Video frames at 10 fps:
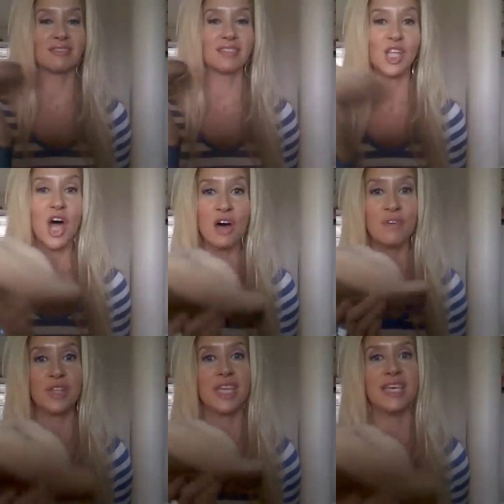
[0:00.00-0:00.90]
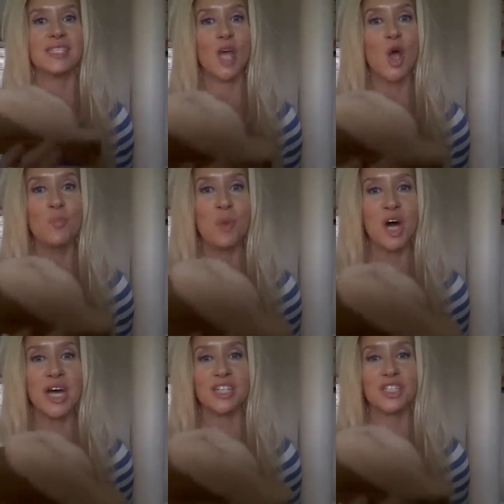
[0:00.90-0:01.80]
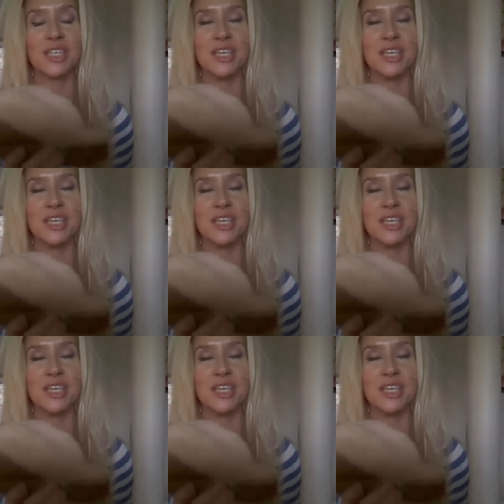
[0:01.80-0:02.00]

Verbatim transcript: loved these so much.